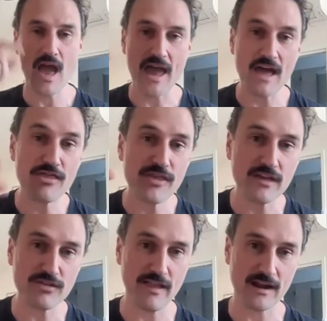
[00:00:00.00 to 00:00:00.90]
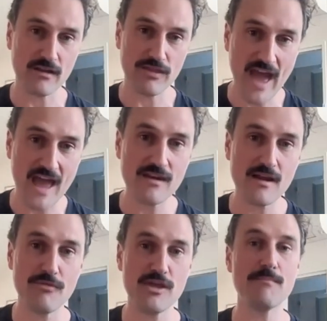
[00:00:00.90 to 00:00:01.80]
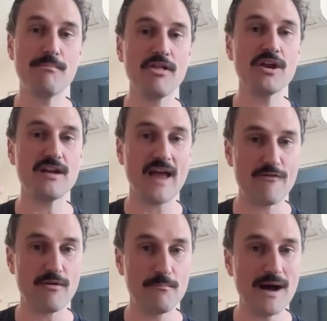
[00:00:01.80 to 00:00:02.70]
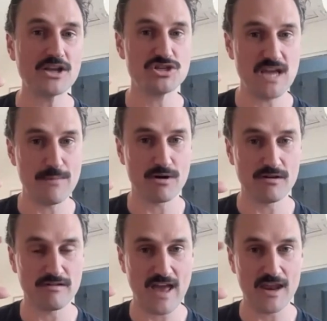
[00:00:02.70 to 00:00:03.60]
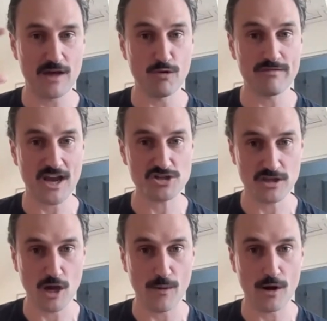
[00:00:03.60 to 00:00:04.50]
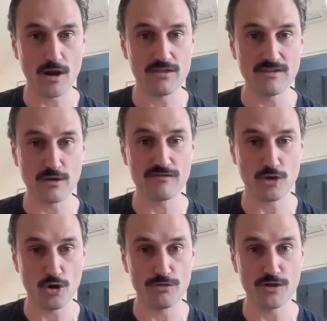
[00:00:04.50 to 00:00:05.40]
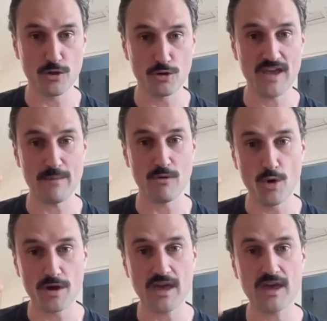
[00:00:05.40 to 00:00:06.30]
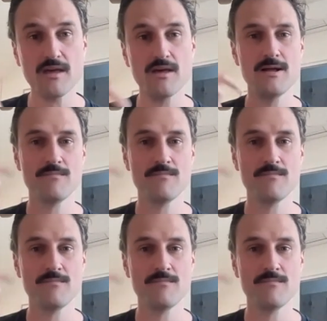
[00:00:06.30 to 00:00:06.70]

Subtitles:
And I think that the ability to have a much deeper understanding of what's actually going on in the deals that your team are working,